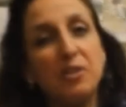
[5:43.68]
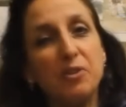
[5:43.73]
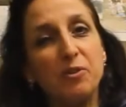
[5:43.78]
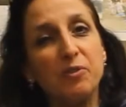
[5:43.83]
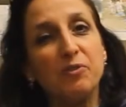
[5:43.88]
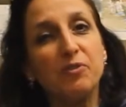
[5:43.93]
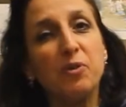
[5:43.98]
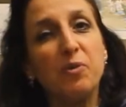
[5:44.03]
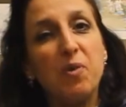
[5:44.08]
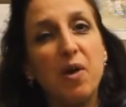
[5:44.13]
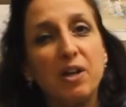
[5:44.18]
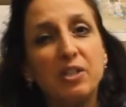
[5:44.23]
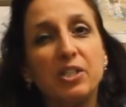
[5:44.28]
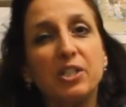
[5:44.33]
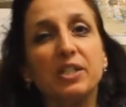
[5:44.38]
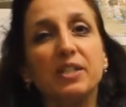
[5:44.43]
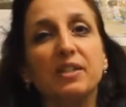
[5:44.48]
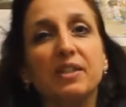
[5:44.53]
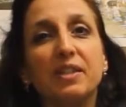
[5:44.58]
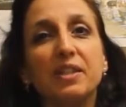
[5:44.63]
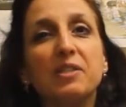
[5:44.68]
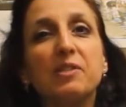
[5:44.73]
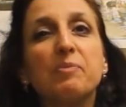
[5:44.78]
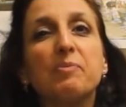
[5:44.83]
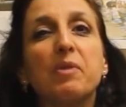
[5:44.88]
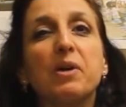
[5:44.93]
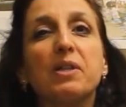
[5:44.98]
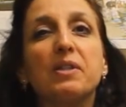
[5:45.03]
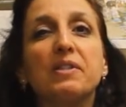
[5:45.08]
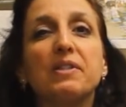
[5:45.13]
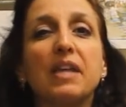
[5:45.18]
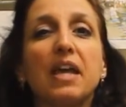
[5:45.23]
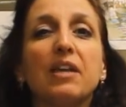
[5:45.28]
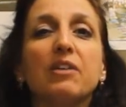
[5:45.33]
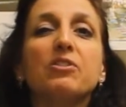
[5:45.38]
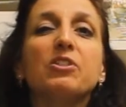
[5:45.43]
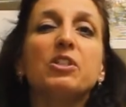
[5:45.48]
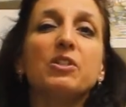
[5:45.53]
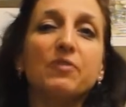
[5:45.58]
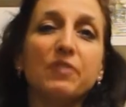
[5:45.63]
you for watching this month's
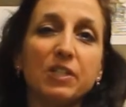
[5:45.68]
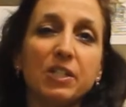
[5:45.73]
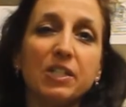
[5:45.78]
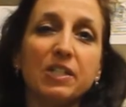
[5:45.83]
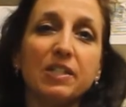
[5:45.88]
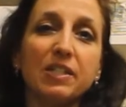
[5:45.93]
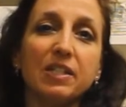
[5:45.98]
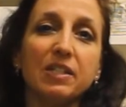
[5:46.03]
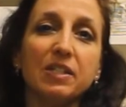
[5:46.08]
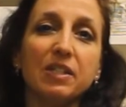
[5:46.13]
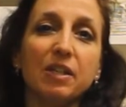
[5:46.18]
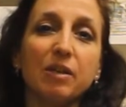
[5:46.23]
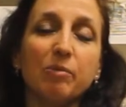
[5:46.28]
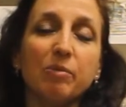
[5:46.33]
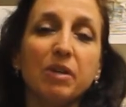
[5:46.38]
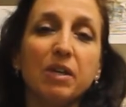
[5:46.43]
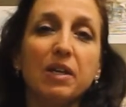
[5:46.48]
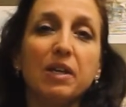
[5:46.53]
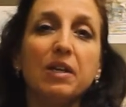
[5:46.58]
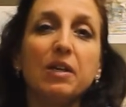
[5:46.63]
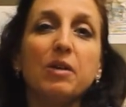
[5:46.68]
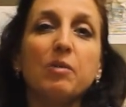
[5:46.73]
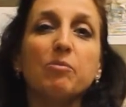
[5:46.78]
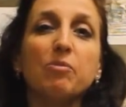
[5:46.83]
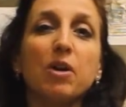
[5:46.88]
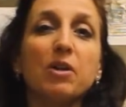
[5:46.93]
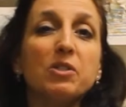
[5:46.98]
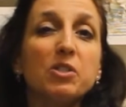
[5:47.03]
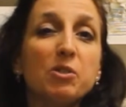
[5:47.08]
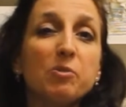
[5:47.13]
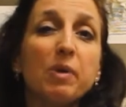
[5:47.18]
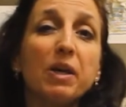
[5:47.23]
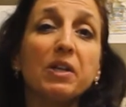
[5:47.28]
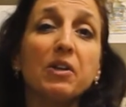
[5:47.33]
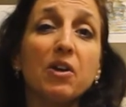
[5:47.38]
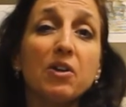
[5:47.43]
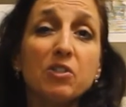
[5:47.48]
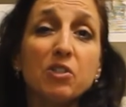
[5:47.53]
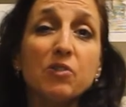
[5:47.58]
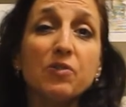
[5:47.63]
Energy Efficiency Tip, brought to you by
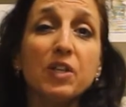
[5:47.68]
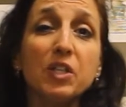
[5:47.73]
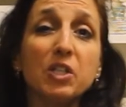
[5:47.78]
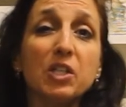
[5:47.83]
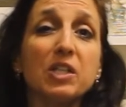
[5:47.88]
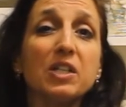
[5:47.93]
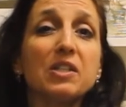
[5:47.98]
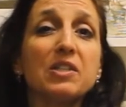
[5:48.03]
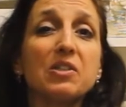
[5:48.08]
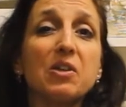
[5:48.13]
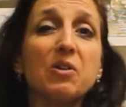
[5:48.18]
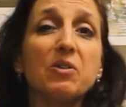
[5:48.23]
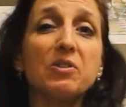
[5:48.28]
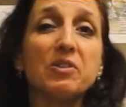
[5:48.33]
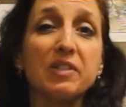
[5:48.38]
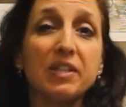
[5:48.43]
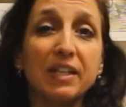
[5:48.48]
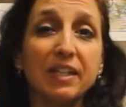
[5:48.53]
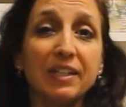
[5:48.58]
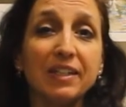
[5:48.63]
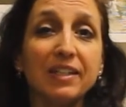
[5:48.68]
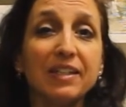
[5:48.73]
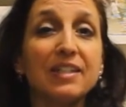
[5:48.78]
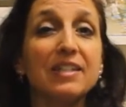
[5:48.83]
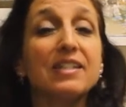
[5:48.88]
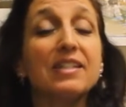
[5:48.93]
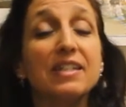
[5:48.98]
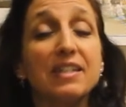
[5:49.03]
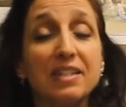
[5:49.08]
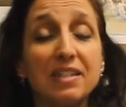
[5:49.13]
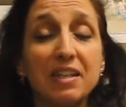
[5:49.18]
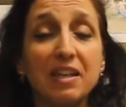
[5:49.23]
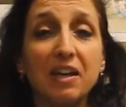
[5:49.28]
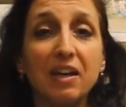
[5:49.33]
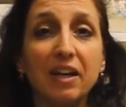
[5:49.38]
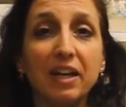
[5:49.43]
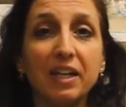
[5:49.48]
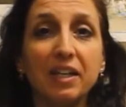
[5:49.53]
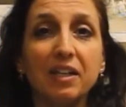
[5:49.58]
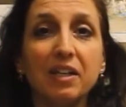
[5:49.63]
Conservation Consultants, Inc.,
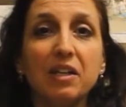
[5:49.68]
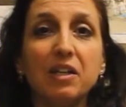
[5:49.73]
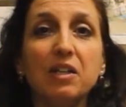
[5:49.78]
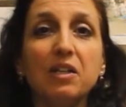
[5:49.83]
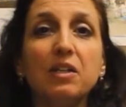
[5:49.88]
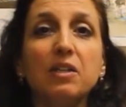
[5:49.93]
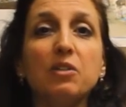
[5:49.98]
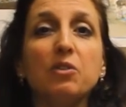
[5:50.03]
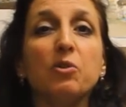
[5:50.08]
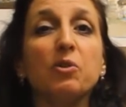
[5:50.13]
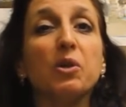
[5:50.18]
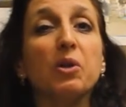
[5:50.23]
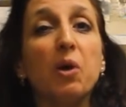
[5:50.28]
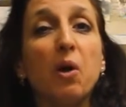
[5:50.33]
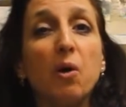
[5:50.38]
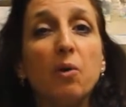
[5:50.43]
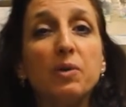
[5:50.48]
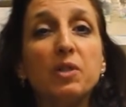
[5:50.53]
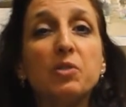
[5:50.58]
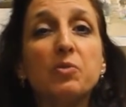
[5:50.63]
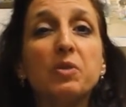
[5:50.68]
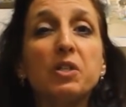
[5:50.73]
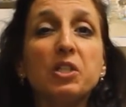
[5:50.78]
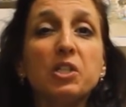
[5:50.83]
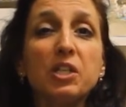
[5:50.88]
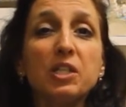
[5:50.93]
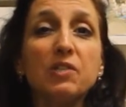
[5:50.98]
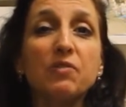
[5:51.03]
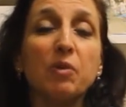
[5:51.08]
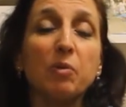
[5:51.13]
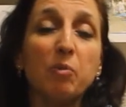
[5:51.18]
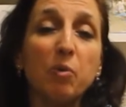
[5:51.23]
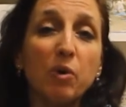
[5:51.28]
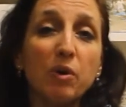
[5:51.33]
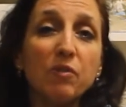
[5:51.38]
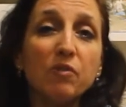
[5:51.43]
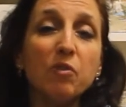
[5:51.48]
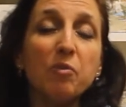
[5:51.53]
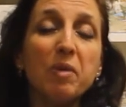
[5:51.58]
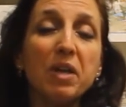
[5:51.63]
CCI. You can always reach us for more
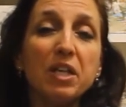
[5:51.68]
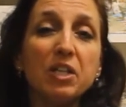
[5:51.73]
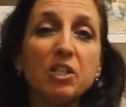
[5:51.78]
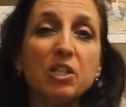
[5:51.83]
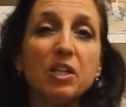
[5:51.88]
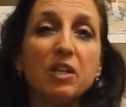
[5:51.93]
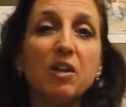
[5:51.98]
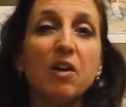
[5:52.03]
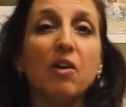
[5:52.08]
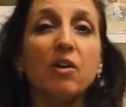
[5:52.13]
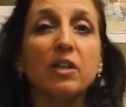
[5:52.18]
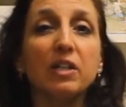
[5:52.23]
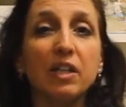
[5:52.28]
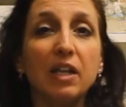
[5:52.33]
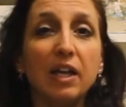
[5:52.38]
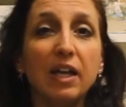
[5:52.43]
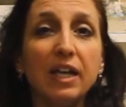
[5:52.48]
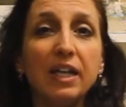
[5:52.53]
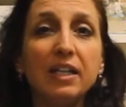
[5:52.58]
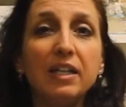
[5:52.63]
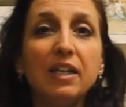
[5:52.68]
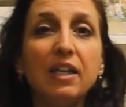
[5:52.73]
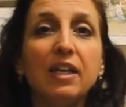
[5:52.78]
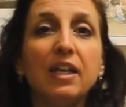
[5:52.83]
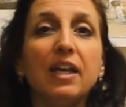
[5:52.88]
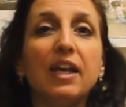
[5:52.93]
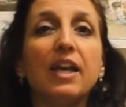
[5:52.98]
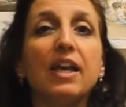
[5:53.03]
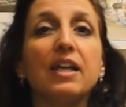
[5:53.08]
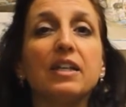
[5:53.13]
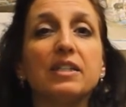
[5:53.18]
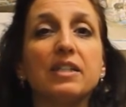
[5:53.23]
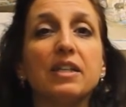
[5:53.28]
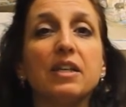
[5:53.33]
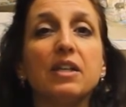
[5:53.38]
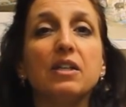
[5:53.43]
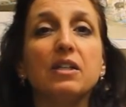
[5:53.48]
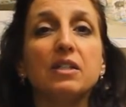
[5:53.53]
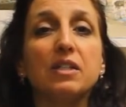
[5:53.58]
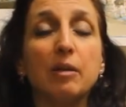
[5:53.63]
information online at
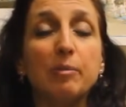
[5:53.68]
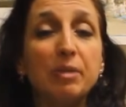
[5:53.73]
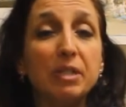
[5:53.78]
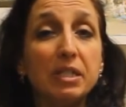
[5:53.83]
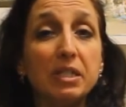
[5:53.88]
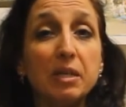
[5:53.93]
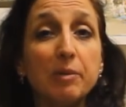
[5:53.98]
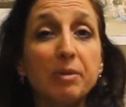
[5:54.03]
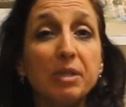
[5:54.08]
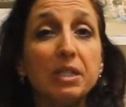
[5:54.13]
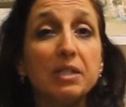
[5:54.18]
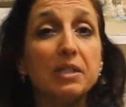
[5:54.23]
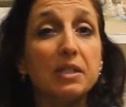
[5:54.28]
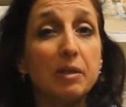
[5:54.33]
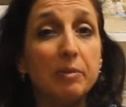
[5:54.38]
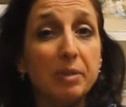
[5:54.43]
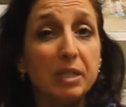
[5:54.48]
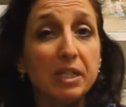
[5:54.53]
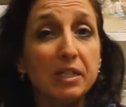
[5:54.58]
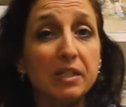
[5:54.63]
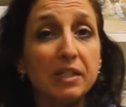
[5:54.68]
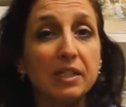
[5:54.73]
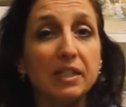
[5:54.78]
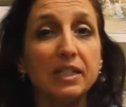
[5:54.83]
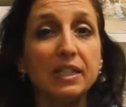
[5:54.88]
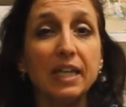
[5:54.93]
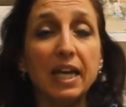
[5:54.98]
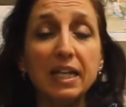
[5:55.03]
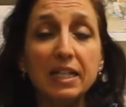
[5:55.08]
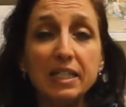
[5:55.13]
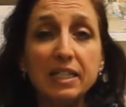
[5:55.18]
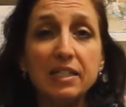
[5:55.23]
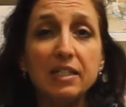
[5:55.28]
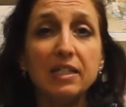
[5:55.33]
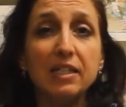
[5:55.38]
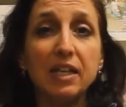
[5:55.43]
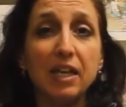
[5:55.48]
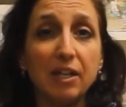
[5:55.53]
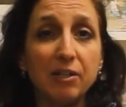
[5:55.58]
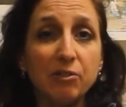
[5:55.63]

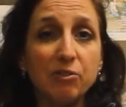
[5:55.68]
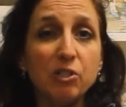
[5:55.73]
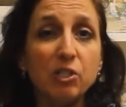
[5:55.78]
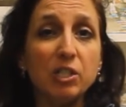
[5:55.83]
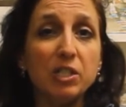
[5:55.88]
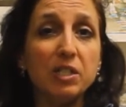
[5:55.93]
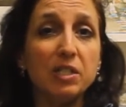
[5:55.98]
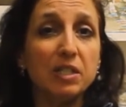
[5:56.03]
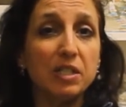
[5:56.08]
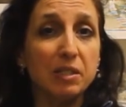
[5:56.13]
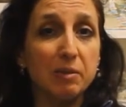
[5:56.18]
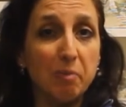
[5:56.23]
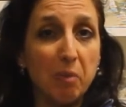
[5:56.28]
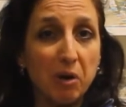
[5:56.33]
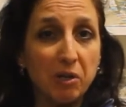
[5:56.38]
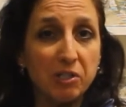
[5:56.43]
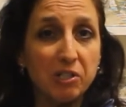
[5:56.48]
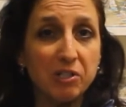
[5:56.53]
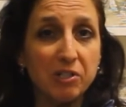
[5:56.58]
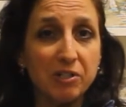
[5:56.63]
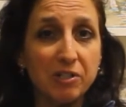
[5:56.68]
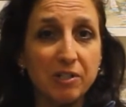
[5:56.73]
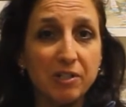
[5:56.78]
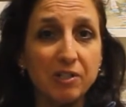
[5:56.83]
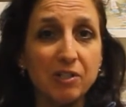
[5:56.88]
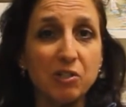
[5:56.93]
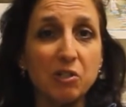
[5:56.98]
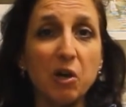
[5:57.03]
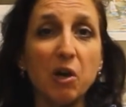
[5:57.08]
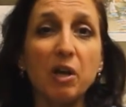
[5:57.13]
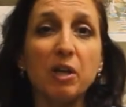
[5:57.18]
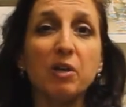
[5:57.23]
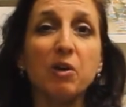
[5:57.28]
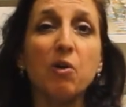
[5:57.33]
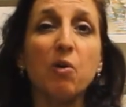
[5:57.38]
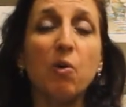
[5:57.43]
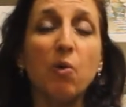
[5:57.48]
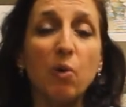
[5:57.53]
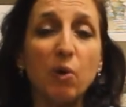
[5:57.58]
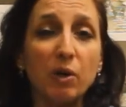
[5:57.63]

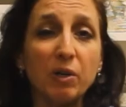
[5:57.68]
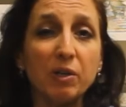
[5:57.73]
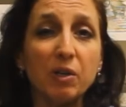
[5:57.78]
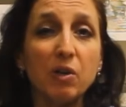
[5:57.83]
www.getenergysmarter.org